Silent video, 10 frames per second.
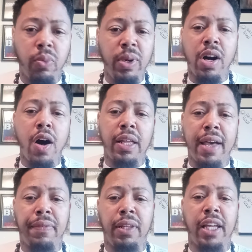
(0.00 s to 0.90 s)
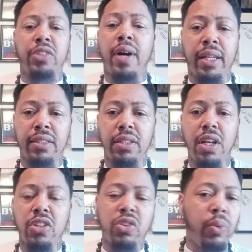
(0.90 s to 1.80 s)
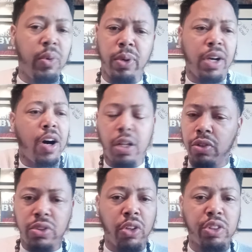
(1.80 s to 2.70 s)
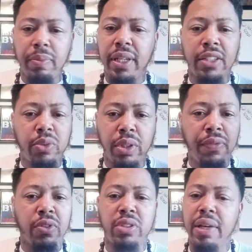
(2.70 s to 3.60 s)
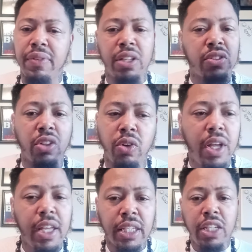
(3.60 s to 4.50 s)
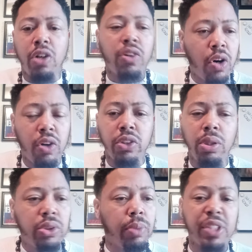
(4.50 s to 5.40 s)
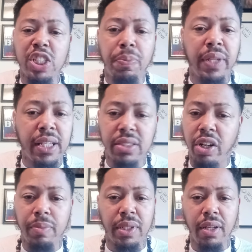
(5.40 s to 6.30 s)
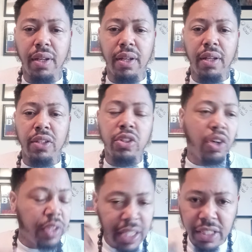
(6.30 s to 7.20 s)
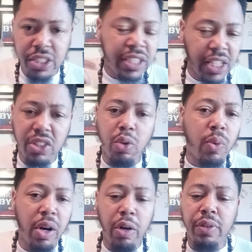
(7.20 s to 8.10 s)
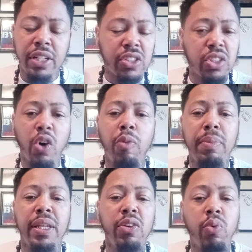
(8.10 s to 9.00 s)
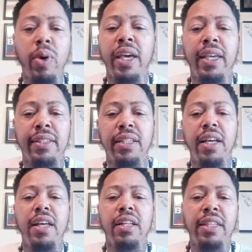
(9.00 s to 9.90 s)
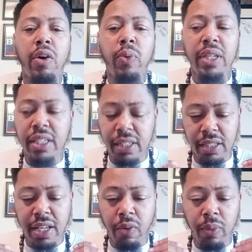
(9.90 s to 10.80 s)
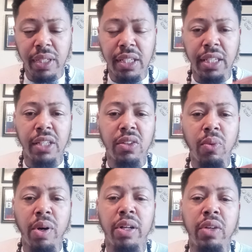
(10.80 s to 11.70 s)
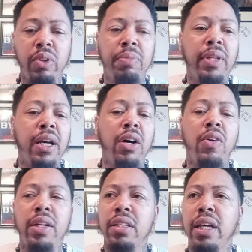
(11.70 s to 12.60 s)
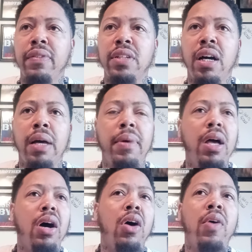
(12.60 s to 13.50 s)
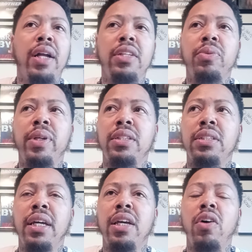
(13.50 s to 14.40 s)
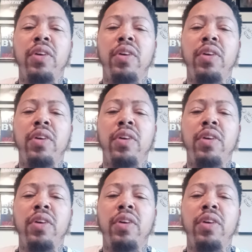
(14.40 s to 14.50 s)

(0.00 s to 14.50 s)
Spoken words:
We all have electronics, so we all on social media 24/7. And so go on YouTube and just play a sermon. Just get the word. There's so many ways that we can get the word, and we be like, oh, I didn't have time. Oh, I didn't read today.